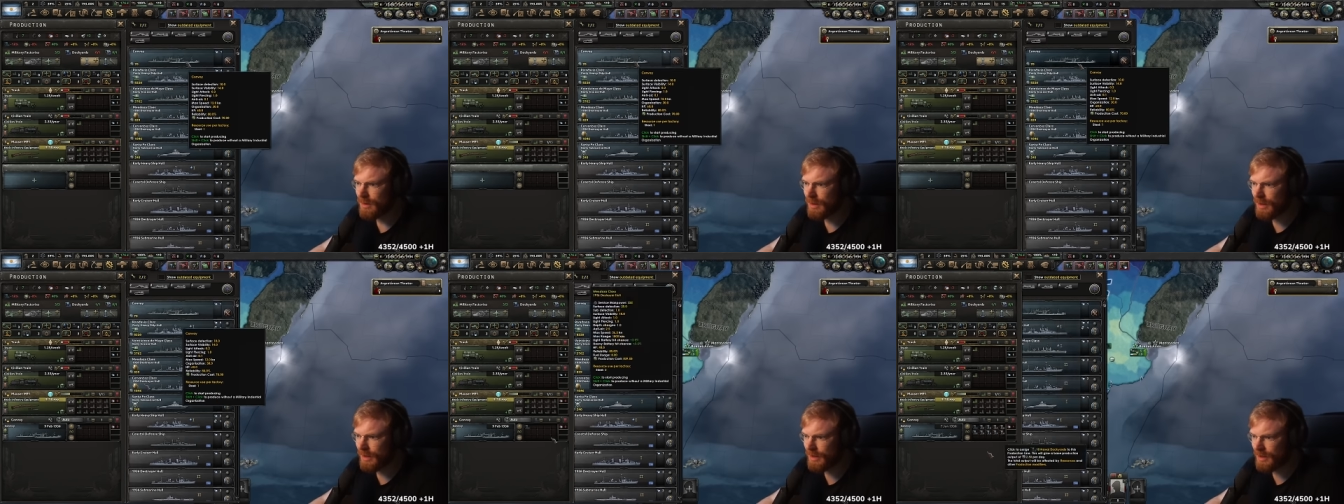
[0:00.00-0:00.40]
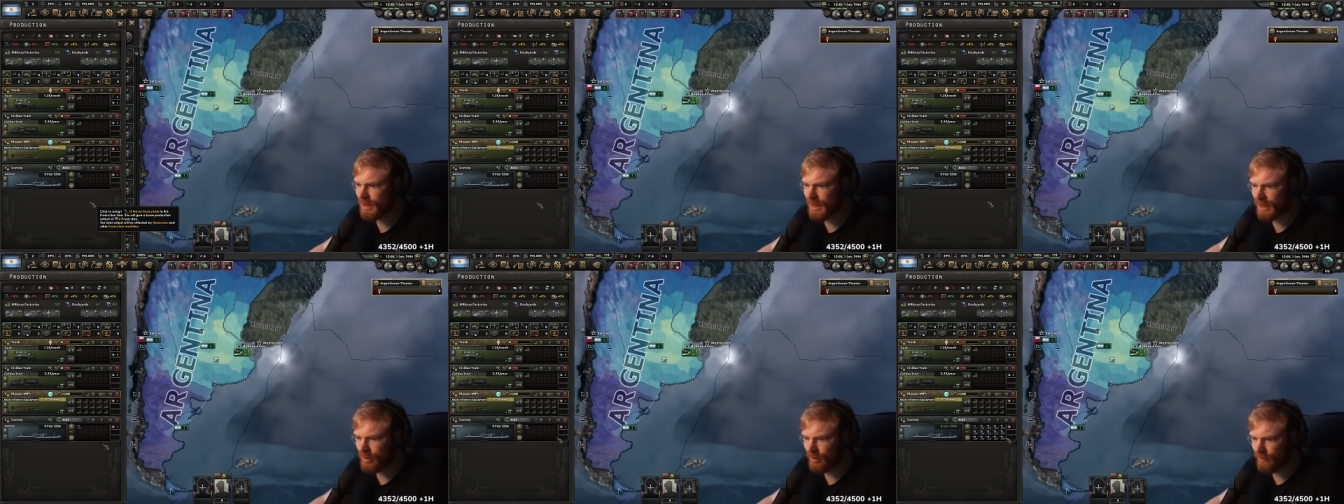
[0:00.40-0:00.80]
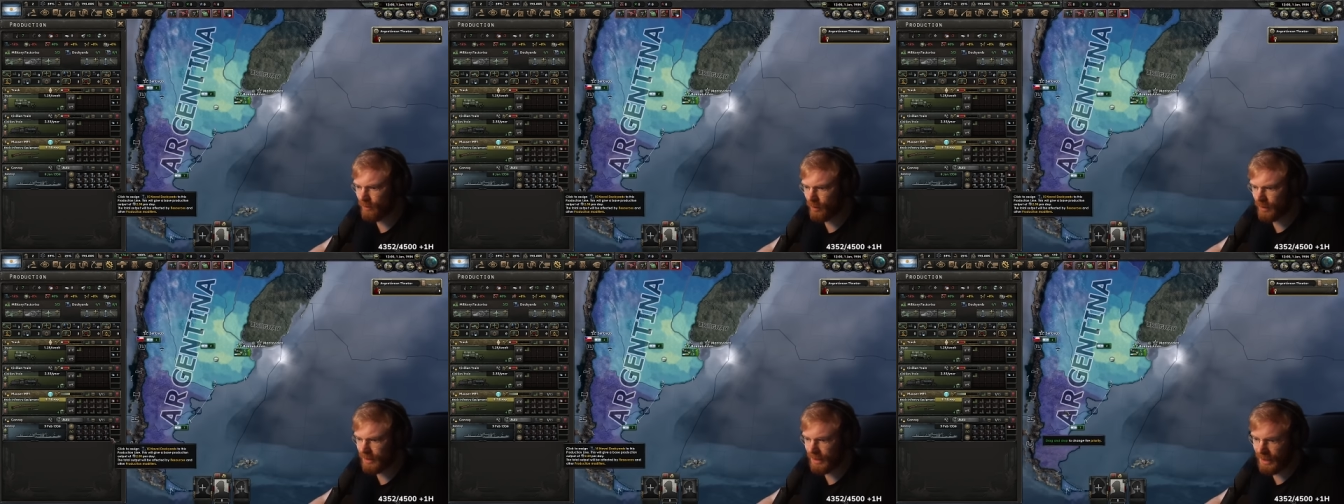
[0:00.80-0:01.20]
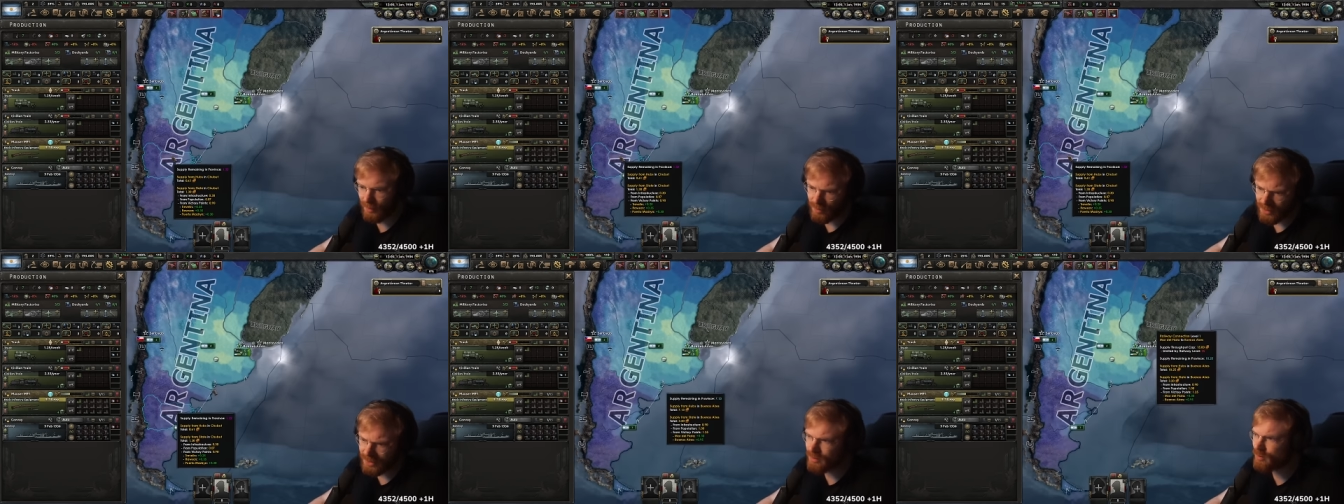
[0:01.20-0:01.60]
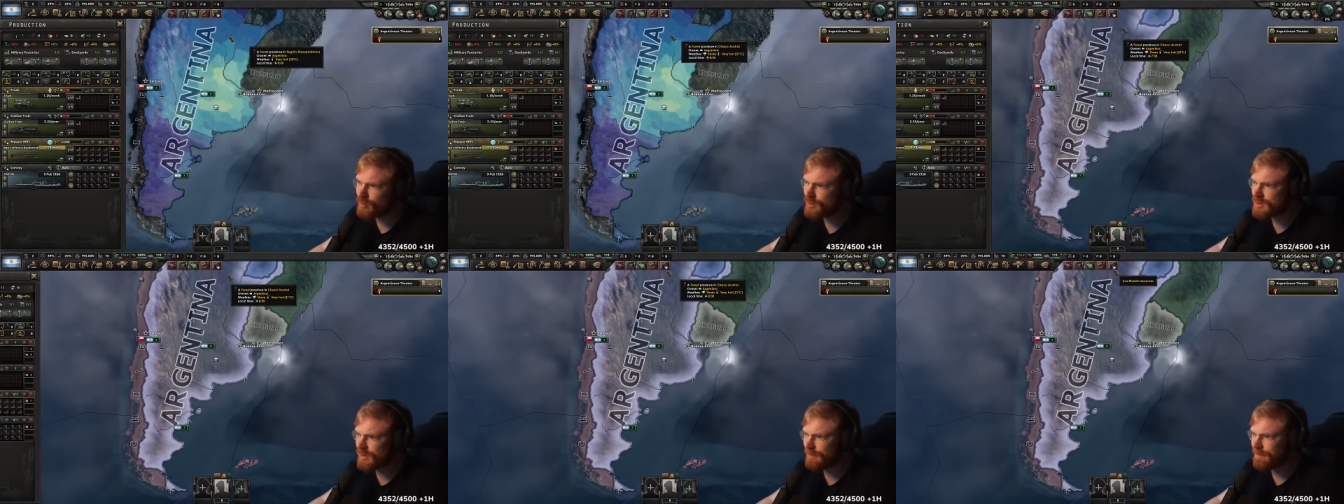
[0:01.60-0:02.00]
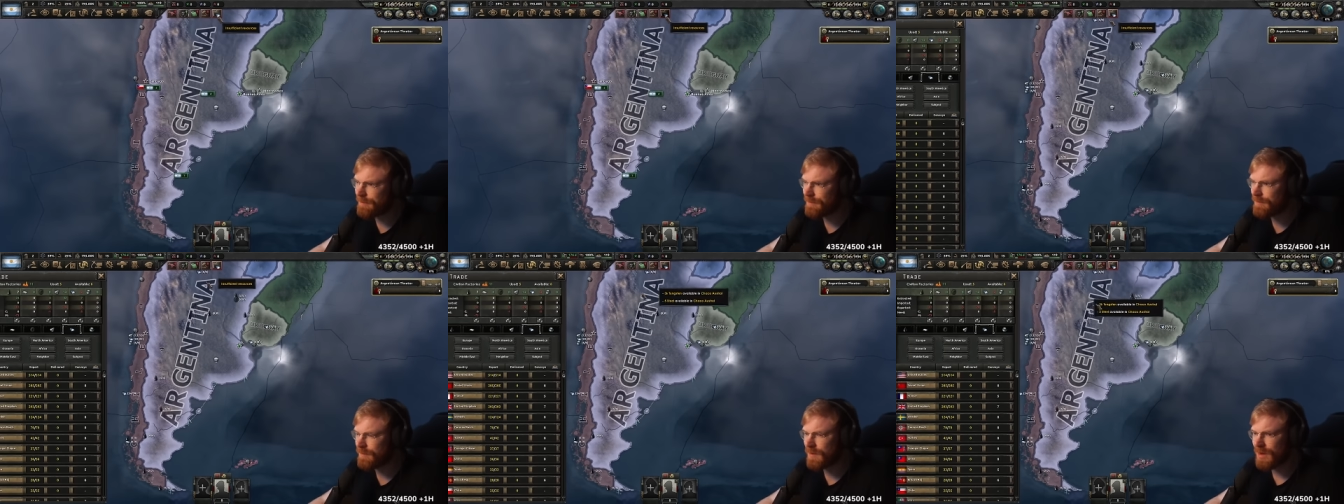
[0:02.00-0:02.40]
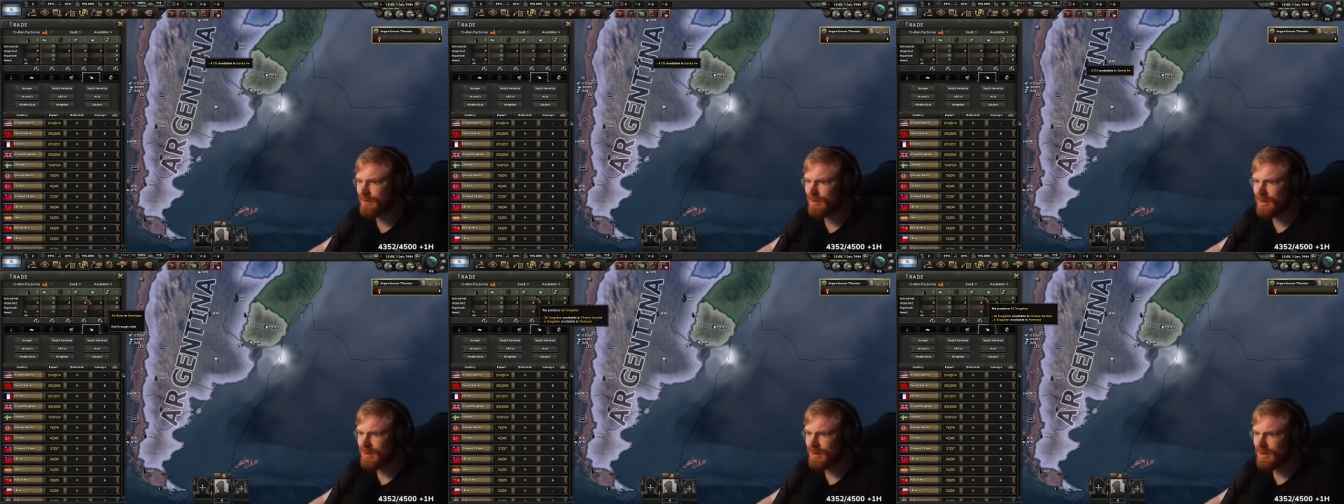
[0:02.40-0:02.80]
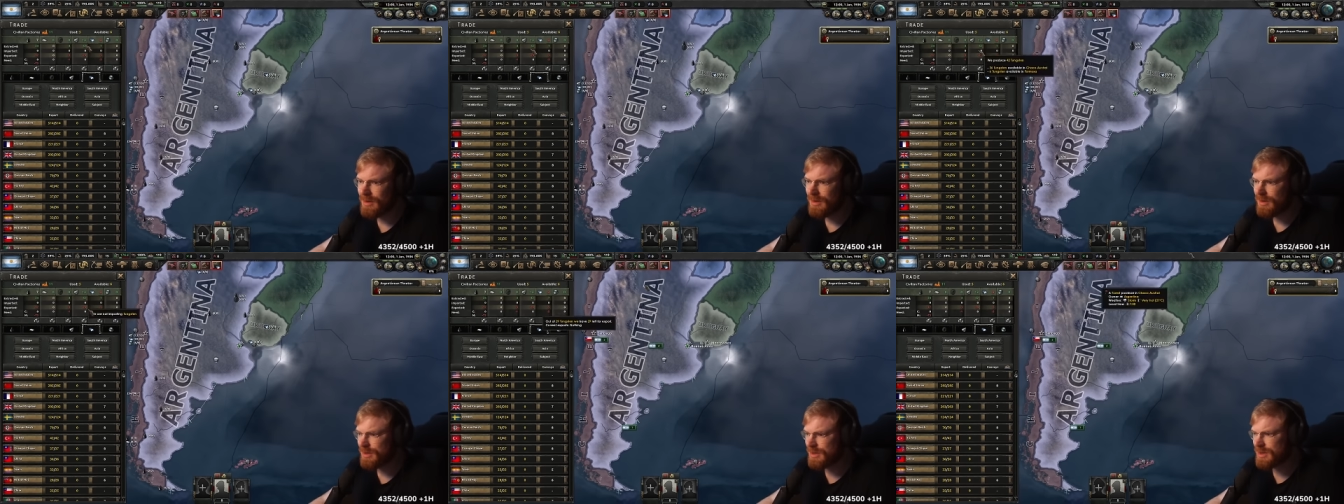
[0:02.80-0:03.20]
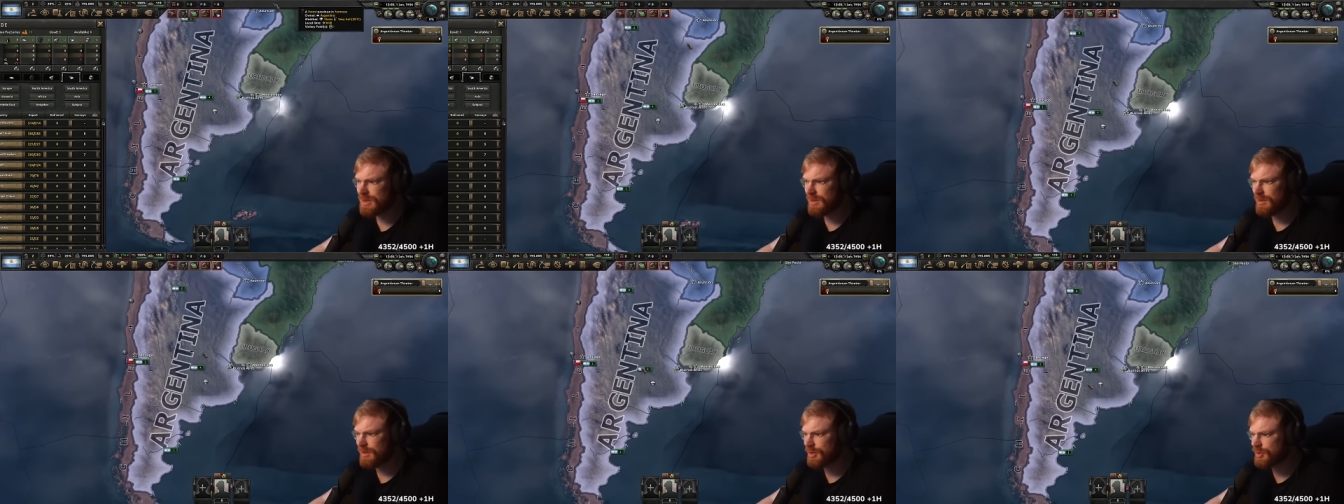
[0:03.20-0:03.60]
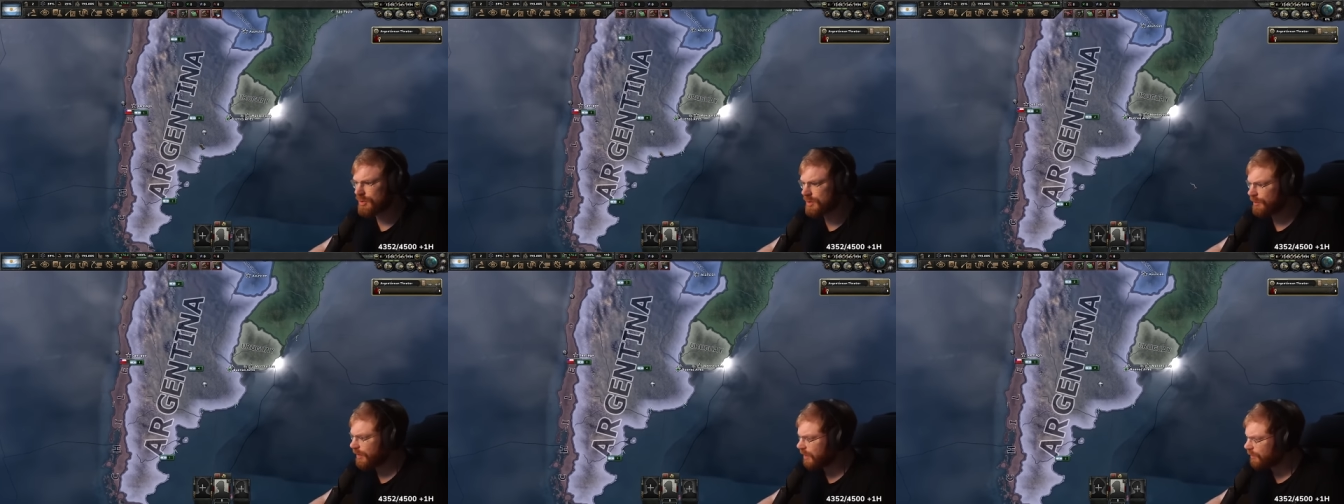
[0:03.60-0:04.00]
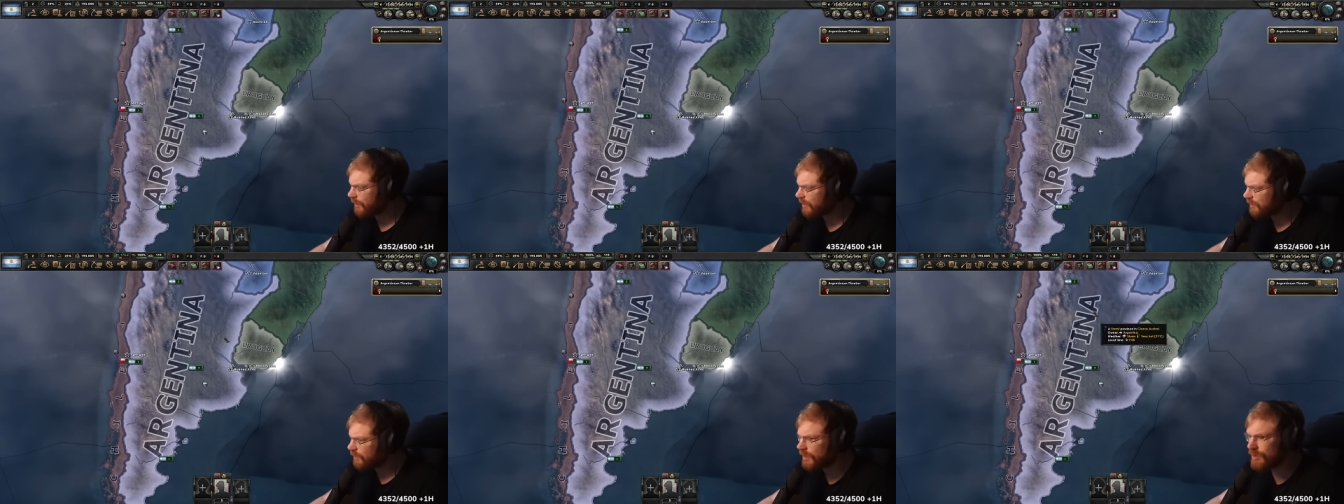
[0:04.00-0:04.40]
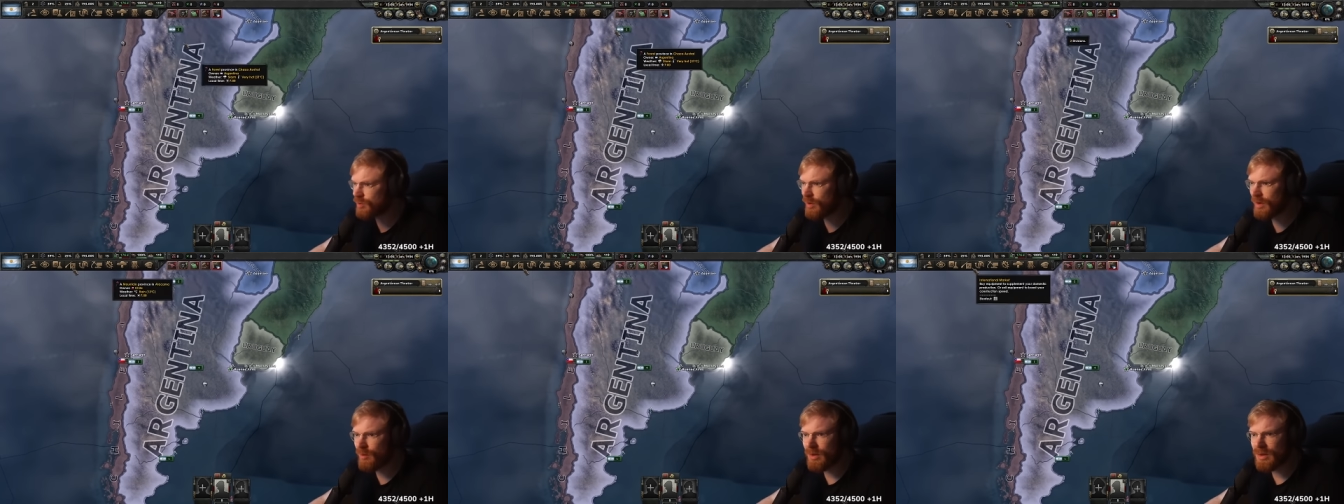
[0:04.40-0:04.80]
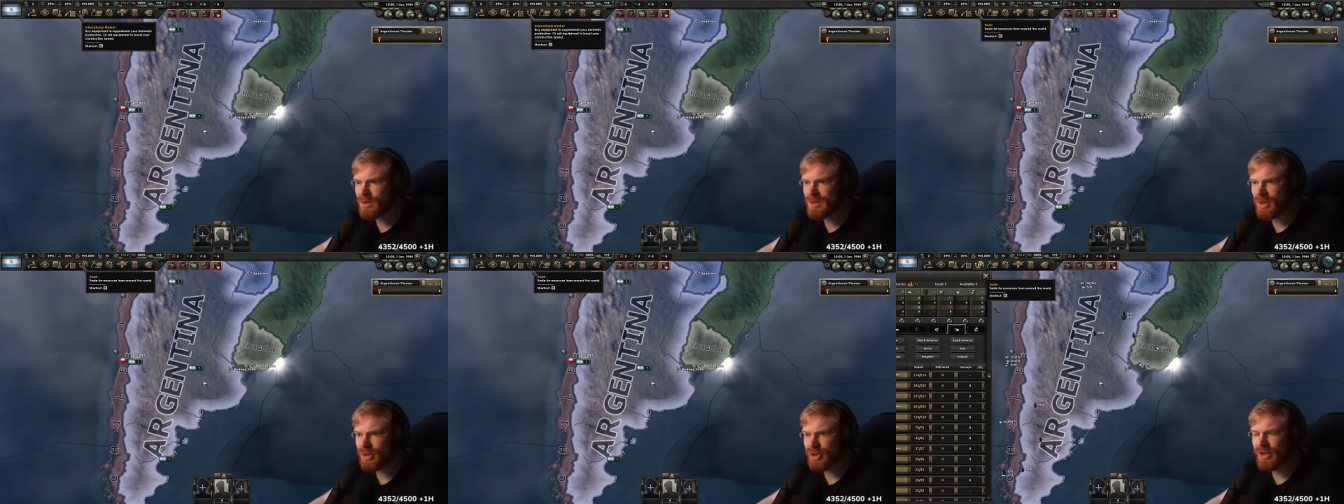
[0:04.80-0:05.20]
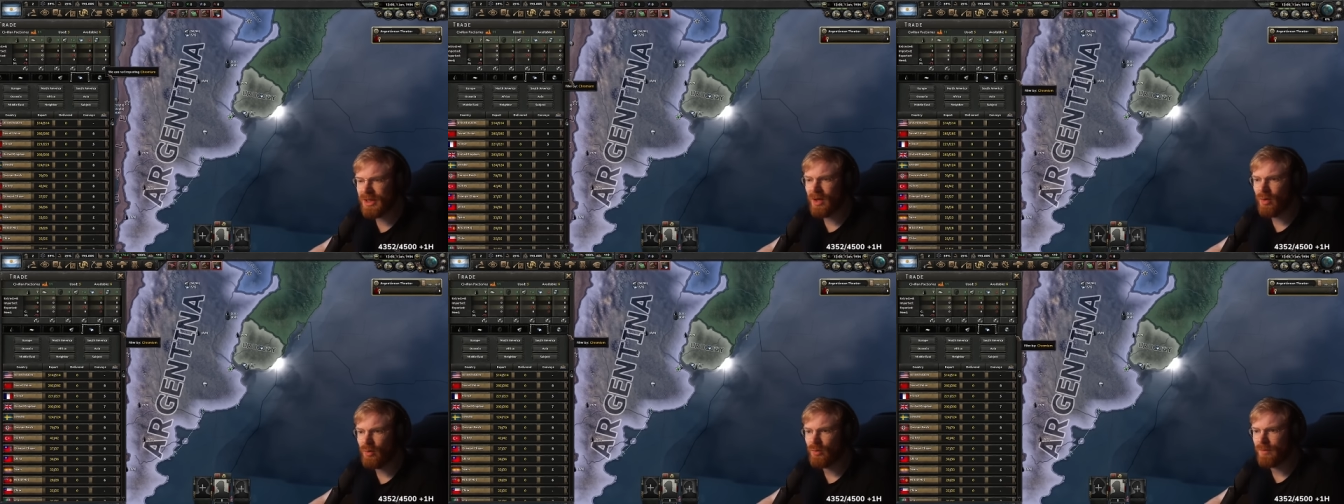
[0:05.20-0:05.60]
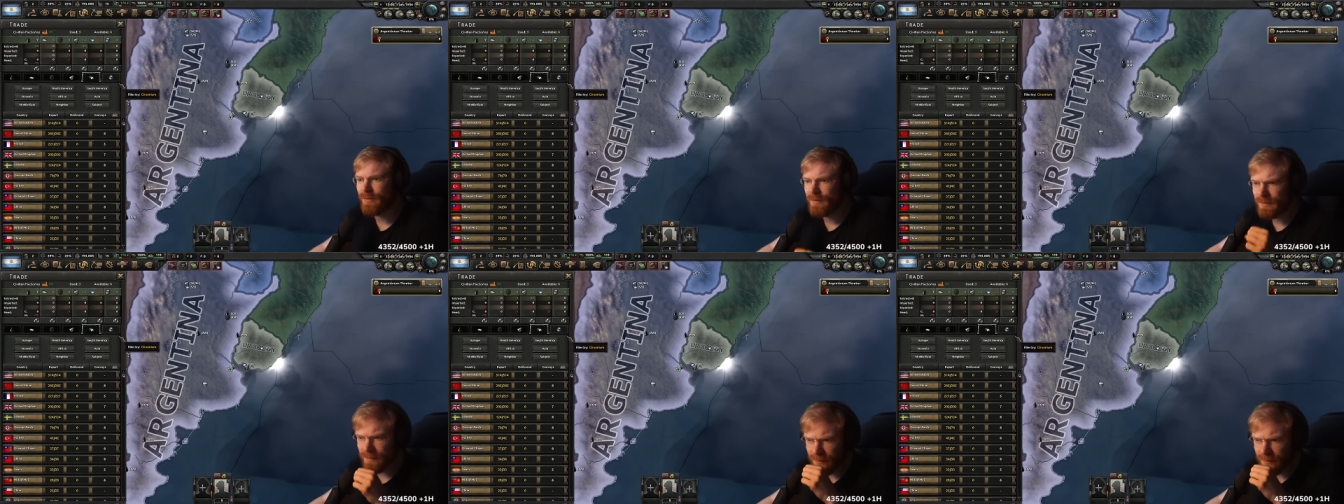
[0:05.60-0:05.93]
And La Convoye. Yeah, I would like to do some Navy. Steel issues already? What does Argentina own?